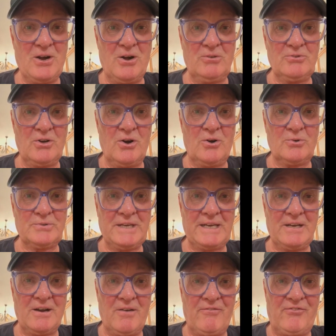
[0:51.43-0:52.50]
all know
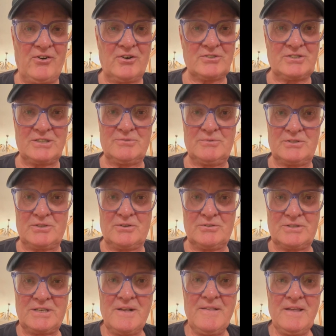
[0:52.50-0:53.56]
the unfortunate result,